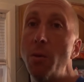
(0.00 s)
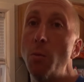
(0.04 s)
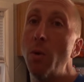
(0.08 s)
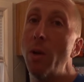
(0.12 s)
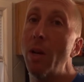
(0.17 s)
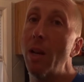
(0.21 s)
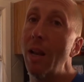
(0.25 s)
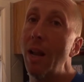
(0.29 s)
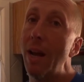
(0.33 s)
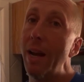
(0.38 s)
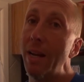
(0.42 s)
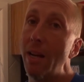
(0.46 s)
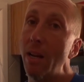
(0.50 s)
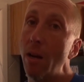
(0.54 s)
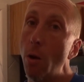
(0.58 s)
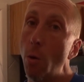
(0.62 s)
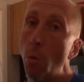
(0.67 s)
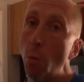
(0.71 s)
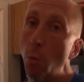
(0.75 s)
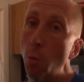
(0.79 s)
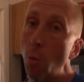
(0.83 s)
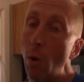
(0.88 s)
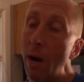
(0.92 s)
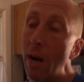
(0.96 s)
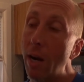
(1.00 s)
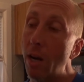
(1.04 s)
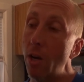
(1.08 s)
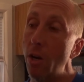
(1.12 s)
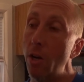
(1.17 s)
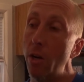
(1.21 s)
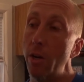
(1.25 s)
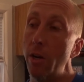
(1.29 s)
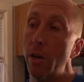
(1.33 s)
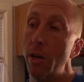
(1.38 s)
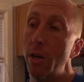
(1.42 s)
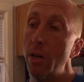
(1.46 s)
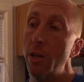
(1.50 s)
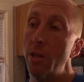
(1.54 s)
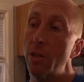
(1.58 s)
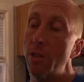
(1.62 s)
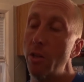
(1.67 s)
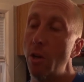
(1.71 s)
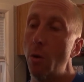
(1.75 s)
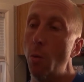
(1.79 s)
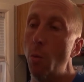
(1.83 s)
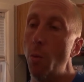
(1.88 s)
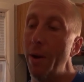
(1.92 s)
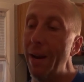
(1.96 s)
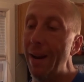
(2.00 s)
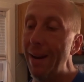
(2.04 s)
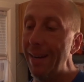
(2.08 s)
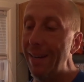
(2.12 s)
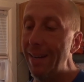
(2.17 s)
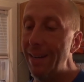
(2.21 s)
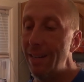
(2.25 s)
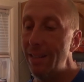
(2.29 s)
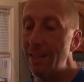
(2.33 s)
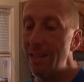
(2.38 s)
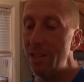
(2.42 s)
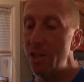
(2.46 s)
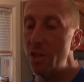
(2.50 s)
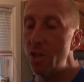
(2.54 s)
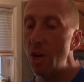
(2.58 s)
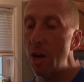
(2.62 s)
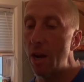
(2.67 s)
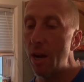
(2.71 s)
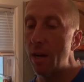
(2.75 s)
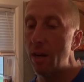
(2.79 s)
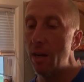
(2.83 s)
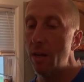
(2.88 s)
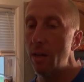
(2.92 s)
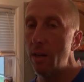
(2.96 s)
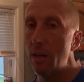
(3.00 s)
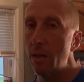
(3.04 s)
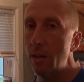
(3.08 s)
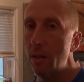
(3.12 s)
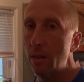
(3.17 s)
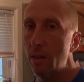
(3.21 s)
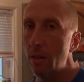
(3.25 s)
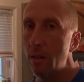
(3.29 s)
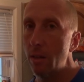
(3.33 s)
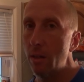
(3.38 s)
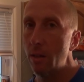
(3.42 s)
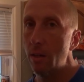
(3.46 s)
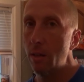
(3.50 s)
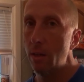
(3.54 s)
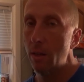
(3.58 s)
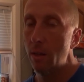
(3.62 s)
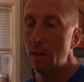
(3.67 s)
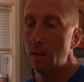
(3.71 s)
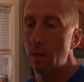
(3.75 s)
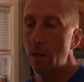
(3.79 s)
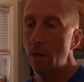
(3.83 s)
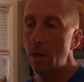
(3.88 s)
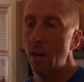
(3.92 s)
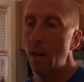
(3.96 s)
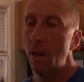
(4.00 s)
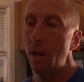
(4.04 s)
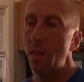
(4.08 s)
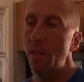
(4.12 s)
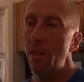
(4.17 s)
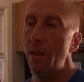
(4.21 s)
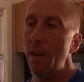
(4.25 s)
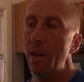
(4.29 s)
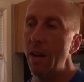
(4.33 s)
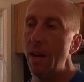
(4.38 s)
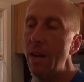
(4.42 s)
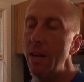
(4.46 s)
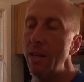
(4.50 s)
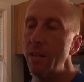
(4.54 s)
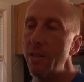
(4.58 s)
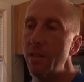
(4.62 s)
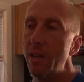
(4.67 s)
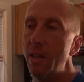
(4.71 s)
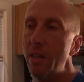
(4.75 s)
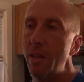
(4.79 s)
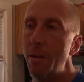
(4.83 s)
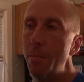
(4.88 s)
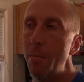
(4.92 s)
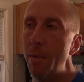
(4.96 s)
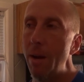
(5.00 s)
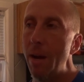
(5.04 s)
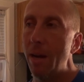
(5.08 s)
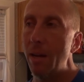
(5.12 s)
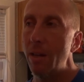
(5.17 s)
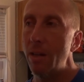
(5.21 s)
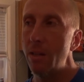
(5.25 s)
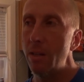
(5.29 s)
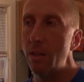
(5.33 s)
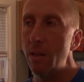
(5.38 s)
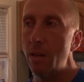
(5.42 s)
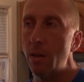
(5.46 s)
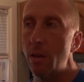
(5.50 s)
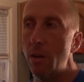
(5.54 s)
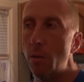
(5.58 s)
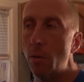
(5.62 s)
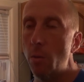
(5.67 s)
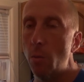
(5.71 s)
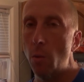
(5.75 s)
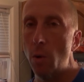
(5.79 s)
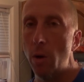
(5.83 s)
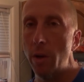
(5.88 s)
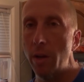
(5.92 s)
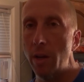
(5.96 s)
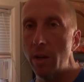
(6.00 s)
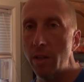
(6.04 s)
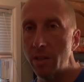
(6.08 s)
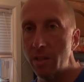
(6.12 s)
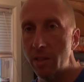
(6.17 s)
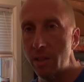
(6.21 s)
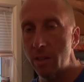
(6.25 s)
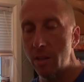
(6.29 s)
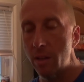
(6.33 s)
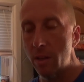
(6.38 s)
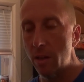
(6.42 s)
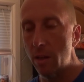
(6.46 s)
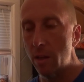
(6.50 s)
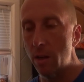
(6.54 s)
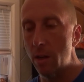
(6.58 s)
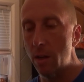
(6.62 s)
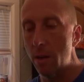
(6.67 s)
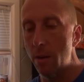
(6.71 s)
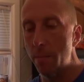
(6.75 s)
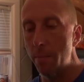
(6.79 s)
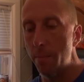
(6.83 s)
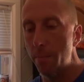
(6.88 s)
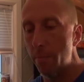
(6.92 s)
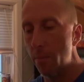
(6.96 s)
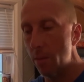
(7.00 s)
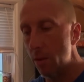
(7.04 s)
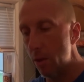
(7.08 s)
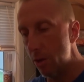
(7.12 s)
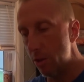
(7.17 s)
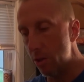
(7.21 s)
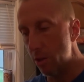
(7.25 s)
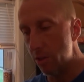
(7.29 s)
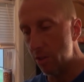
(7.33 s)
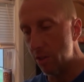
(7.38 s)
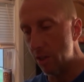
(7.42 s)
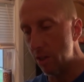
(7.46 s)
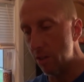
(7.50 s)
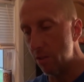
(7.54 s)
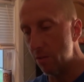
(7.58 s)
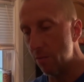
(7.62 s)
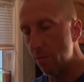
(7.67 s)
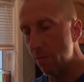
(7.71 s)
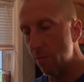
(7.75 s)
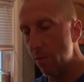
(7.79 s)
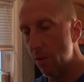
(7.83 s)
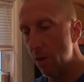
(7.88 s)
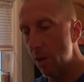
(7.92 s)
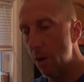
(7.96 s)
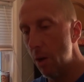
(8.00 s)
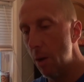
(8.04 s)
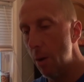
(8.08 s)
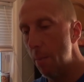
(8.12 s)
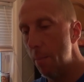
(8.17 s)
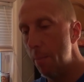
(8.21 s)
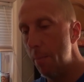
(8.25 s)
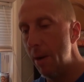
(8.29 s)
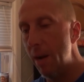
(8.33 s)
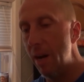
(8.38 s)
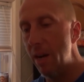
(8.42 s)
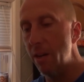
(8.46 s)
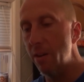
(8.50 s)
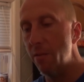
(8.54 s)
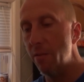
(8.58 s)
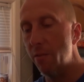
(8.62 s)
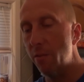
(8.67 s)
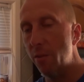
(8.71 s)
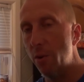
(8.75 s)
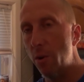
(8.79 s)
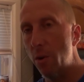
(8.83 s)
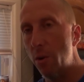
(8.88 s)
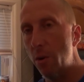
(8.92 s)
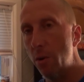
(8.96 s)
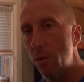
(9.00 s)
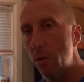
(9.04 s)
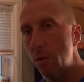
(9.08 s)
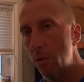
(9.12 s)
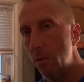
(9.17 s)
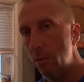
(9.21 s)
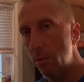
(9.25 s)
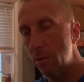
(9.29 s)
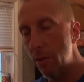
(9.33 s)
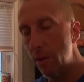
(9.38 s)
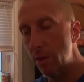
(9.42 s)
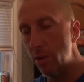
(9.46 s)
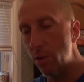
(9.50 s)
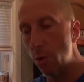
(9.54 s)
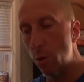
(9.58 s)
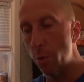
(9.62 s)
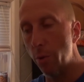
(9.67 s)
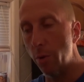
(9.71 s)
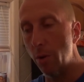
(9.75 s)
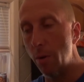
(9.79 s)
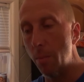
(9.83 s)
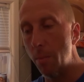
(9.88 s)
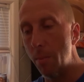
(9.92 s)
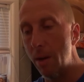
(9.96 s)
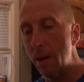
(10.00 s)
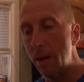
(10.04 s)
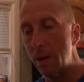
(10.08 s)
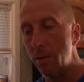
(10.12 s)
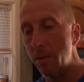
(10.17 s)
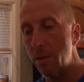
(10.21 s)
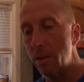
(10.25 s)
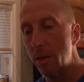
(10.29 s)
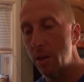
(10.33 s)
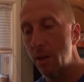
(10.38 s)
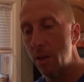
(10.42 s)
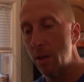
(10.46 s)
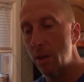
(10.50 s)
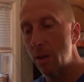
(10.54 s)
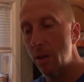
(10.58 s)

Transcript: they would like a record. So when I get the check, then I send them back one. Um, it just says paid in full, total amount,